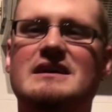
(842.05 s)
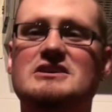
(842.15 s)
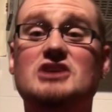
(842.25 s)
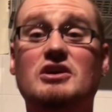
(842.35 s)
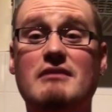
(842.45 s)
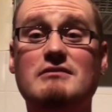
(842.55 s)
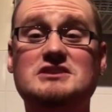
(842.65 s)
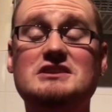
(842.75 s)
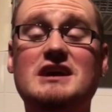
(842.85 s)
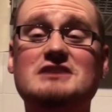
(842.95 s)
So that was
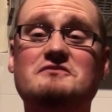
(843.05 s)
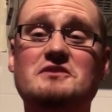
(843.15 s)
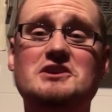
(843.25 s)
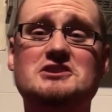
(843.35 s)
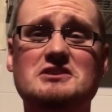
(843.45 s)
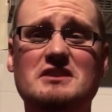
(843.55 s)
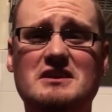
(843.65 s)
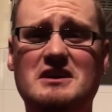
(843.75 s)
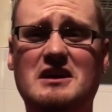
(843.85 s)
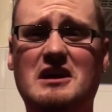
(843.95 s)
the Dutch version.
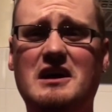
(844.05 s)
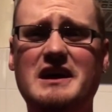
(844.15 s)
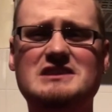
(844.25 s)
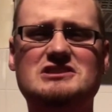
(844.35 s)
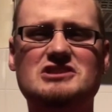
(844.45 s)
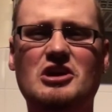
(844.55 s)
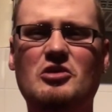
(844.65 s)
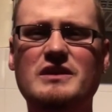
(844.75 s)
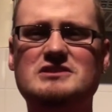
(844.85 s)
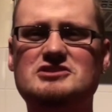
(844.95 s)
Oh, it's
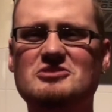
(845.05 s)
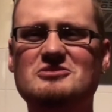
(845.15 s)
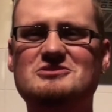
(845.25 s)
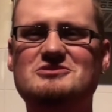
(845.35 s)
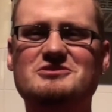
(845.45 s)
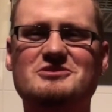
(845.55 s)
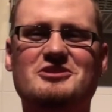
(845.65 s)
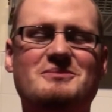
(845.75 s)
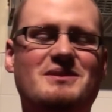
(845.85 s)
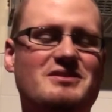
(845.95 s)
so
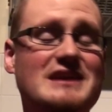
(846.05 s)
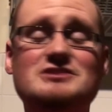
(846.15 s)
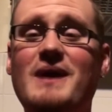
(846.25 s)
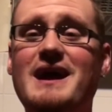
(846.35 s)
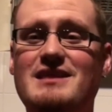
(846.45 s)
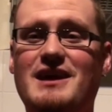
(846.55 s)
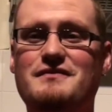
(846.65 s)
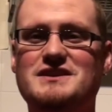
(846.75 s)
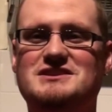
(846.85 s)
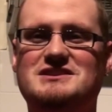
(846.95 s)
adorable. That's why I love
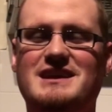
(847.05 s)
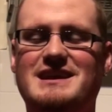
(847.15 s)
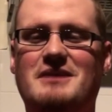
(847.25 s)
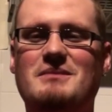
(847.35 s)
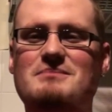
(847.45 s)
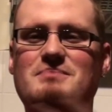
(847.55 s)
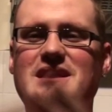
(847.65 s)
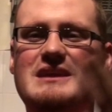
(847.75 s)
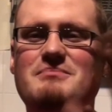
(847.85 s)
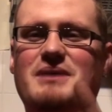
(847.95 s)
this scene. I mean,
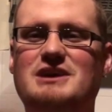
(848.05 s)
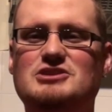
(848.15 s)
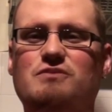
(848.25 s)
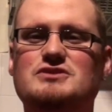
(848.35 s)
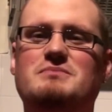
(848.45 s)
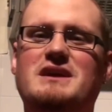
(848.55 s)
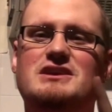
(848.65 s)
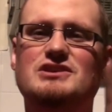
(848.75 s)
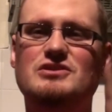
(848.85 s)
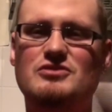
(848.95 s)
Pinkie Pie is almost a bit
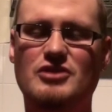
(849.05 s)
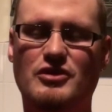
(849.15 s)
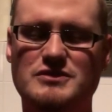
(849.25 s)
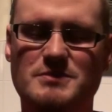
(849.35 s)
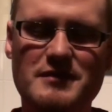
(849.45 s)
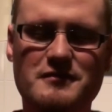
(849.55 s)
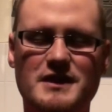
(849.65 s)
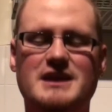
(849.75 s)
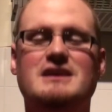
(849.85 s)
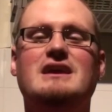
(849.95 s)
cute, almost a bit
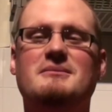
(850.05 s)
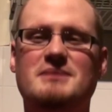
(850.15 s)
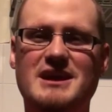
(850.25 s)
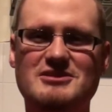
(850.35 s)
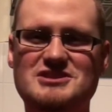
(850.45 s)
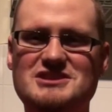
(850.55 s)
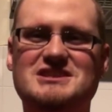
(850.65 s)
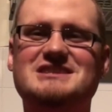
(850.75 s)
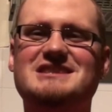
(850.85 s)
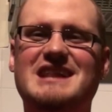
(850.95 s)
funny, but now she's
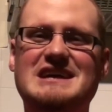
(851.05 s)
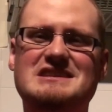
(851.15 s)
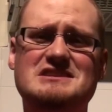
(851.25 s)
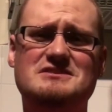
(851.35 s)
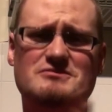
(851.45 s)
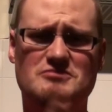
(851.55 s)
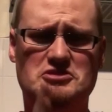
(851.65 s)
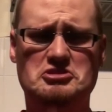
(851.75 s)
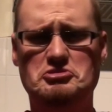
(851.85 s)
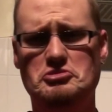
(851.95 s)
just like this
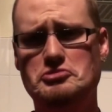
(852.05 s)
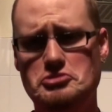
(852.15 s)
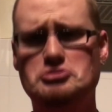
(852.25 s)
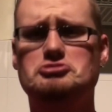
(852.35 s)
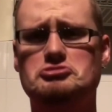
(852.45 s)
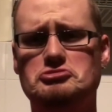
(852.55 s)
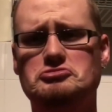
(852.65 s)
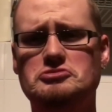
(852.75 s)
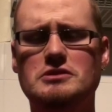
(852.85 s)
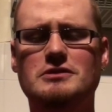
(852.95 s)
cute and this,
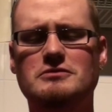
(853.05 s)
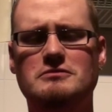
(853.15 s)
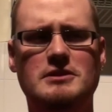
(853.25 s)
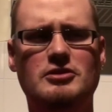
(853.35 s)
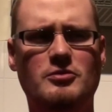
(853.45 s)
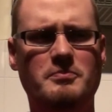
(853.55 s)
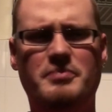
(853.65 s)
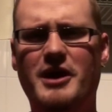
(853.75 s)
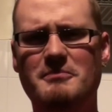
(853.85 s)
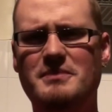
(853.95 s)
you know, little
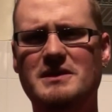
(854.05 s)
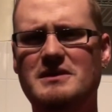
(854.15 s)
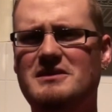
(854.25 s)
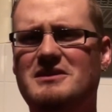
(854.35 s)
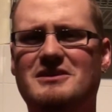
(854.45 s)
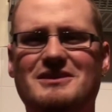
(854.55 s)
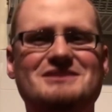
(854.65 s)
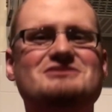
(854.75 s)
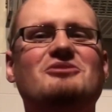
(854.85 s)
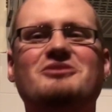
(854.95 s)
puppy. Oh,
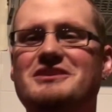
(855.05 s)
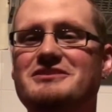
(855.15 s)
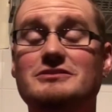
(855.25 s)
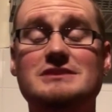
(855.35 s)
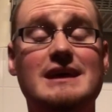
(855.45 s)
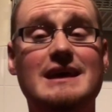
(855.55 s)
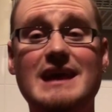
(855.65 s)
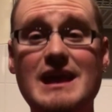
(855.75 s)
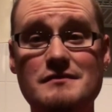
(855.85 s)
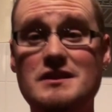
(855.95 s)
it's so cute.
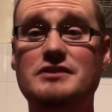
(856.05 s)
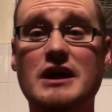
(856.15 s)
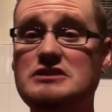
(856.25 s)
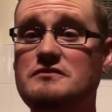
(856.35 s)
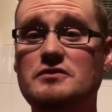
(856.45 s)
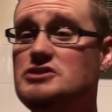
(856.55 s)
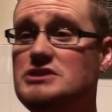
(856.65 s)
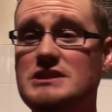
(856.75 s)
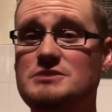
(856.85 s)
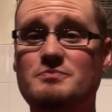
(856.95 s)
Even the Dutch
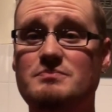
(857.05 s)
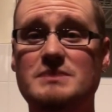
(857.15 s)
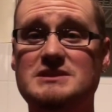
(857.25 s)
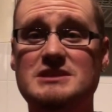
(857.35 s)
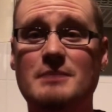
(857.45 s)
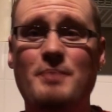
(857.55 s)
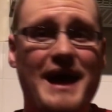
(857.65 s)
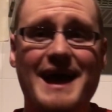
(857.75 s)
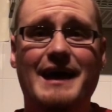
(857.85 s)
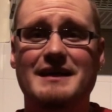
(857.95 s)
version it's not
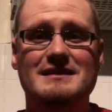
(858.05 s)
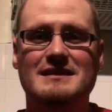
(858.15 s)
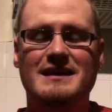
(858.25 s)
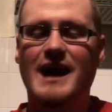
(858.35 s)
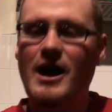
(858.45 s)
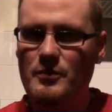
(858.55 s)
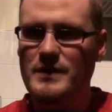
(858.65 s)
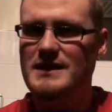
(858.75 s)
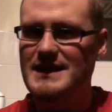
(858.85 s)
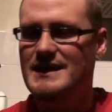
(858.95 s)
bad. I
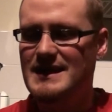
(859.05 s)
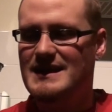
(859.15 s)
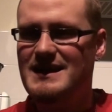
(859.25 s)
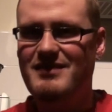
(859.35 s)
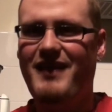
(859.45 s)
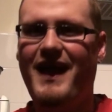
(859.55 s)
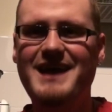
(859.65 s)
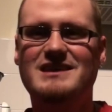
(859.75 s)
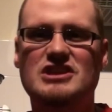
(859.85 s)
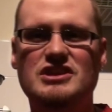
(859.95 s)
really
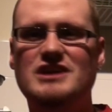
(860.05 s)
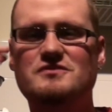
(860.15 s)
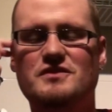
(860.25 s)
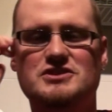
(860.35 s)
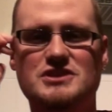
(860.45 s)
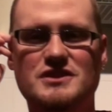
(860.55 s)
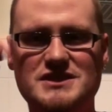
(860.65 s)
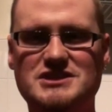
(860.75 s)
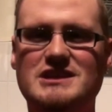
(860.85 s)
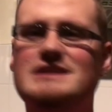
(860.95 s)
like the Dutch version of the
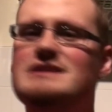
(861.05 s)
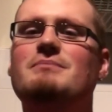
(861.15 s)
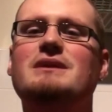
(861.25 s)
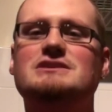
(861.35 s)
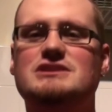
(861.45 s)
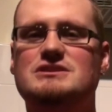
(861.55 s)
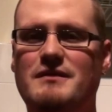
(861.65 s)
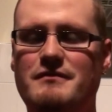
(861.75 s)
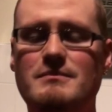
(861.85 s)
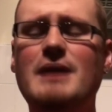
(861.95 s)
scene, and not because it's my
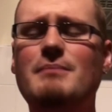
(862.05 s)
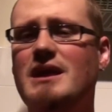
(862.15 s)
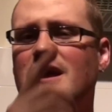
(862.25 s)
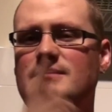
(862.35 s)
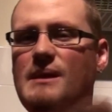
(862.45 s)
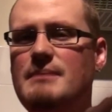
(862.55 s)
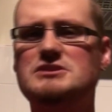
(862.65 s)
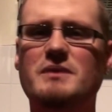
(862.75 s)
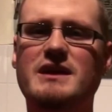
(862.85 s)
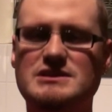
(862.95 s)
maybe it's
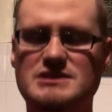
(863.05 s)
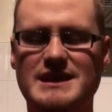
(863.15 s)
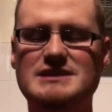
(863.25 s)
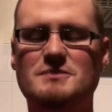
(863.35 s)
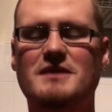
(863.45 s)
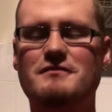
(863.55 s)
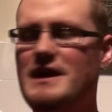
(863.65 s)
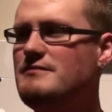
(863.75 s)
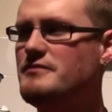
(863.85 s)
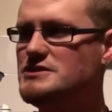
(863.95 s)
because it's my
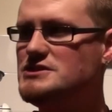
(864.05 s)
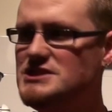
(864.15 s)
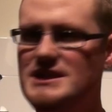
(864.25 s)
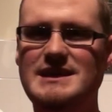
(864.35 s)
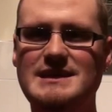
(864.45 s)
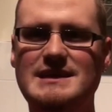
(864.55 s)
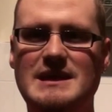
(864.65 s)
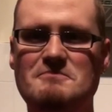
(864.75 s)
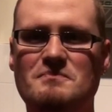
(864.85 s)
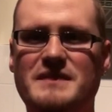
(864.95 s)
favorite scene.
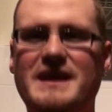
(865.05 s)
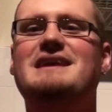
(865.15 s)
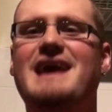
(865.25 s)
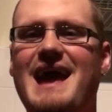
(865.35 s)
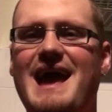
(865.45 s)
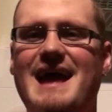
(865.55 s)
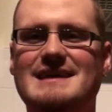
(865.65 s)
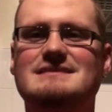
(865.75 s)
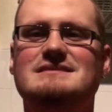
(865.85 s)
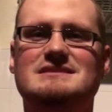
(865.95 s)
They
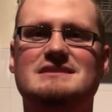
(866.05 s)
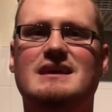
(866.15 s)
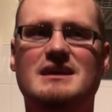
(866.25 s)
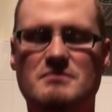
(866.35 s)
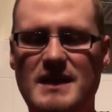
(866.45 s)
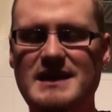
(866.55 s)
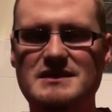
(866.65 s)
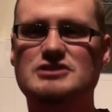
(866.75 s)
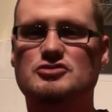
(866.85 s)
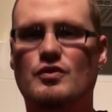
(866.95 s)
can't make
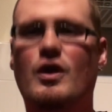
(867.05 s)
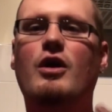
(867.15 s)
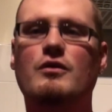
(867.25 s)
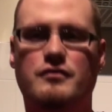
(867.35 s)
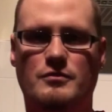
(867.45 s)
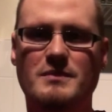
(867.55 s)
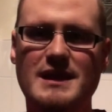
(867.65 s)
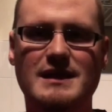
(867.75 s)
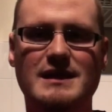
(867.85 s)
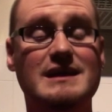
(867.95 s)
this wrong for
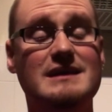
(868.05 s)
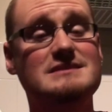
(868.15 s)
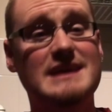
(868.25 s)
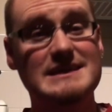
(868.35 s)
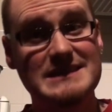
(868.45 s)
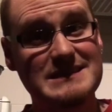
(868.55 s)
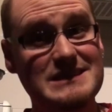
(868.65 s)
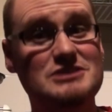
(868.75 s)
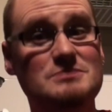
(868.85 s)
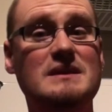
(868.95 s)
me.
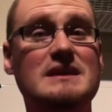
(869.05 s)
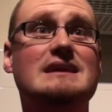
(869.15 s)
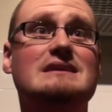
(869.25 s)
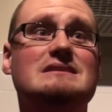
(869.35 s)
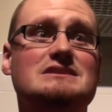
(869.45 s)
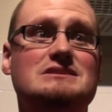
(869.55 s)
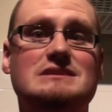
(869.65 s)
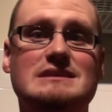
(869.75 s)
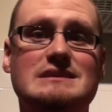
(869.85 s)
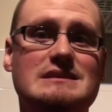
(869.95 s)
Technically speaking, the
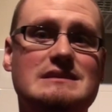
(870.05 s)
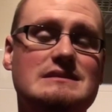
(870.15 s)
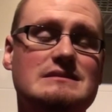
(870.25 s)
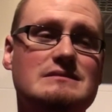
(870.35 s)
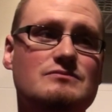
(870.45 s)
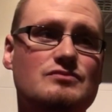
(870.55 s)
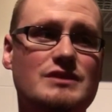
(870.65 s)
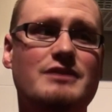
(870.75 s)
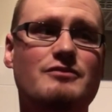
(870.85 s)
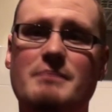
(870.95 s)
scene
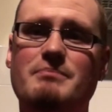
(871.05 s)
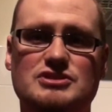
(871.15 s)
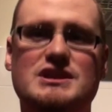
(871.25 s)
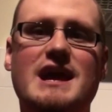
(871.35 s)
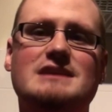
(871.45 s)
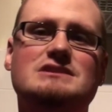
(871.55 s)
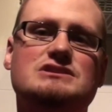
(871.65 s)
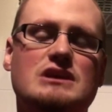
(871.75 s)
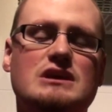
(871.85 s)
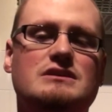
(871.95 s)
really
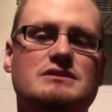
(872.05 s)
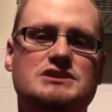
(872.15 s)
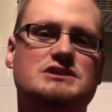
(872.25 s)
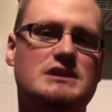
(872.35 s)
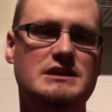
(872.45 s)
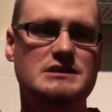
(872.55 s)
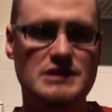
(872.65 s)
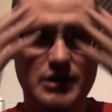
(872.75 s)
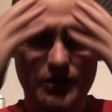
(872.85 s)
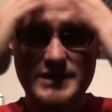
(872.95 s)
represents the scene, you
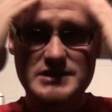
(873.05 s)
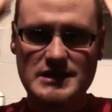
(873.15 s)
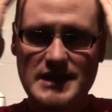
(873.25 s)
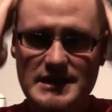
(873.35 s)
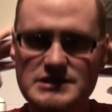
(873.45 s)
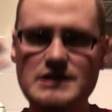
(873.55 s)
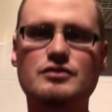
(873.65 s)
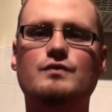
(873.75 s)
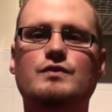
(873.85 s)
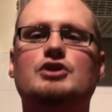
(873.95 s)
know, it's not the
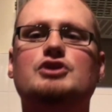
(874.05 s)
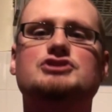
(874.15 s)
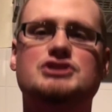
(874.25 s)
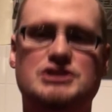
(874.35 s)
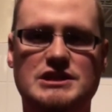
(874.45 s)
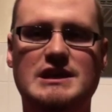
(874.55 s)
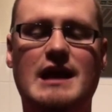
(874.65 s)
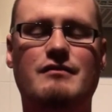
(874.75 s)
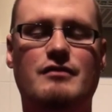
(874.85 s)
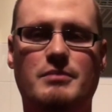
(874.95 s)
worst scene
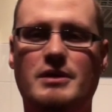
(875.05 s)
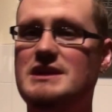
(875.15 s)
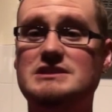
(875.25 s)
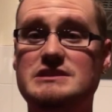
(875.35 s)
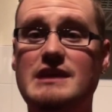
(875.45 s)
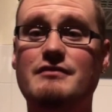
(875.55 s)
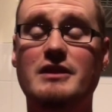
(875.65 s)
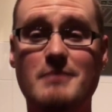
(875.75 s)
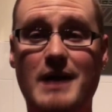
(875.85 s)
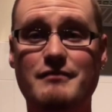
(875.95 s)
ever, but this is
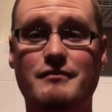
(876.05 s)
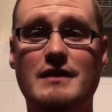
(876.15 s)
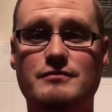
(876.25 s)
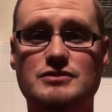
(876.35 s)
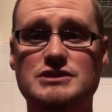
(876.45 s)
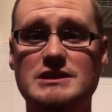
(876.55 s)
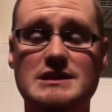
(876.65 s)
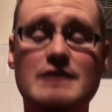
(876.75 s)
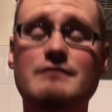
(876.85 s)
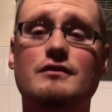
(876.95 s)
definitely my favorite scene,
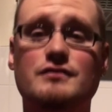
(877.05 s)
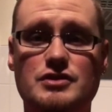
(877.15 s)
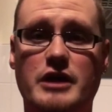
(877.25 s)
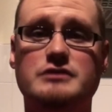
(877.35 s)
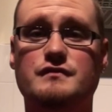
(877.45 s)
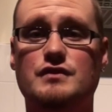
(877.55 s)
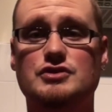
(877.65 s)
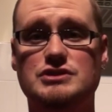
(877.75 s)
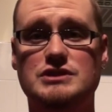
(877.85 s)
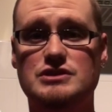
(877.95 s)
and even of the Dutch
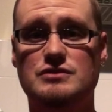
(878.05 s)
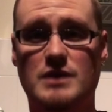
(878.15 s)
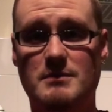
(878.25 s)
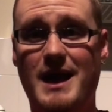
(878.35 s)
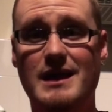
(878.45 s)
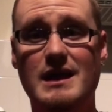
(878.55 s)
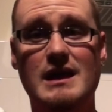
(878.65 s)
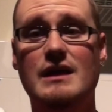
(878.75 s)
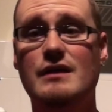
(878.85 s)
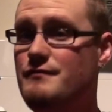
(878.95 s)
version, this is one of my
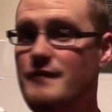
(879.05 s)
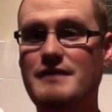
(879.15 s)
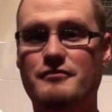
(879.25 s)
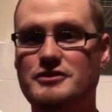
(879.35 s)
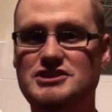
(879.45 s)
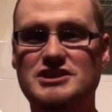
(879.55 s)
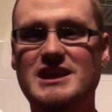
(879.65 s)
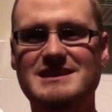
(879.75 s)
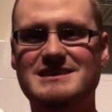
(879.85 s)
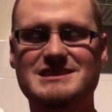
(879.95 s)
favorite
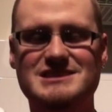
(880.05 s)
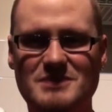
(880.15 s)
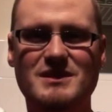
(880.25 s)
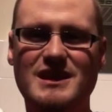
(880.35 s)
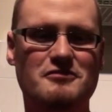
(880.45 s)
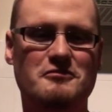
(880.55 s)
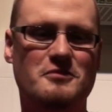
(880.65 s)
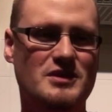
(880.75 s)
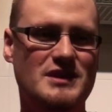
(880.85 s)
scenes. It's unbelievable.